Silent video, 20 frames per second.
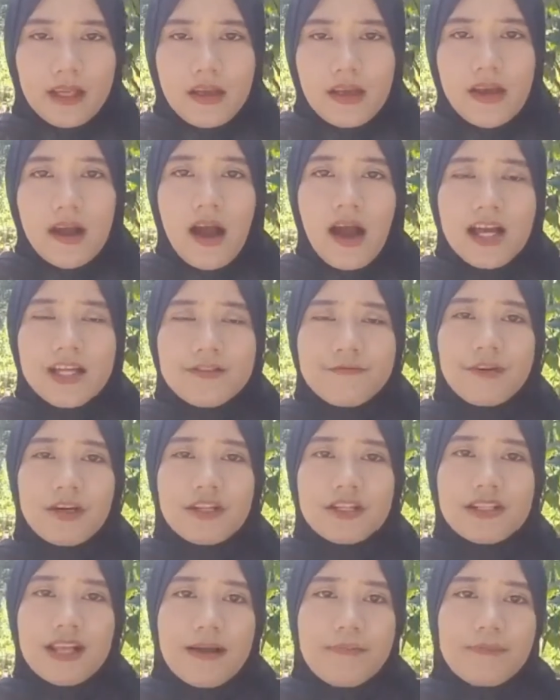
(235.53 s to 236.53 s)
As for
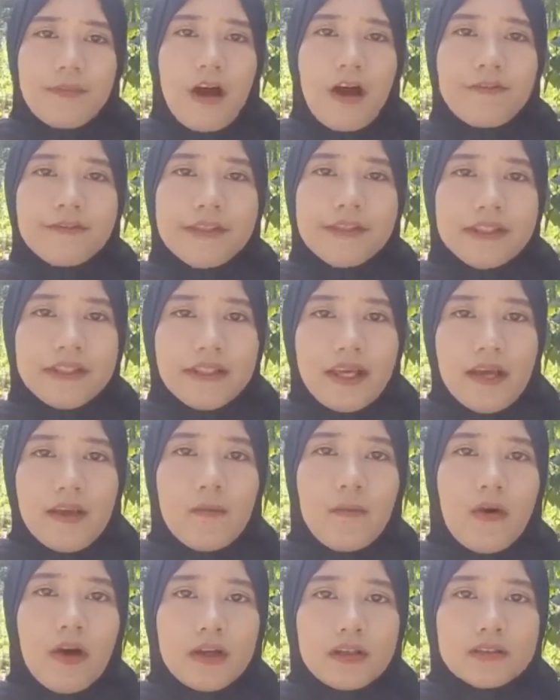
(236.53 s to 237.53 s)
some of the
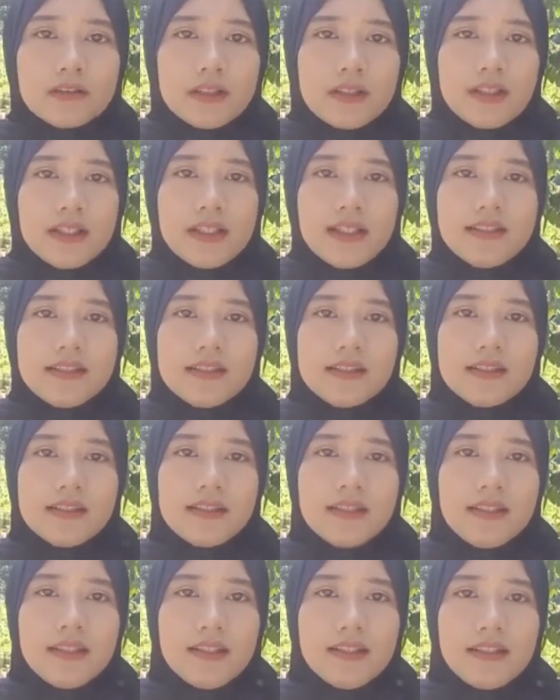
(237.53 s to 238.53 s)
keywords
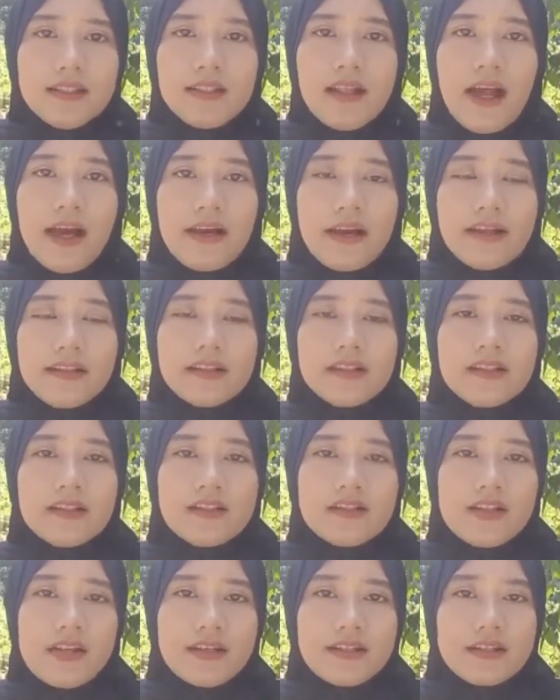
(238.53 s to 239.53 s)
in R&D
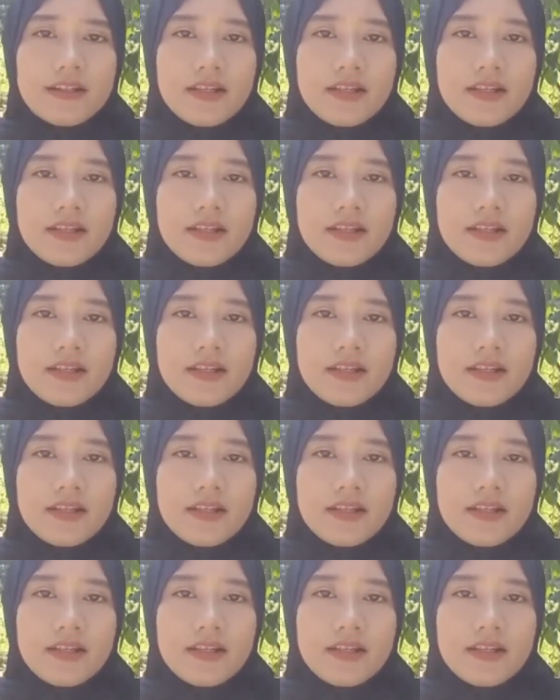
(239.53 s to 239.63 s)
research,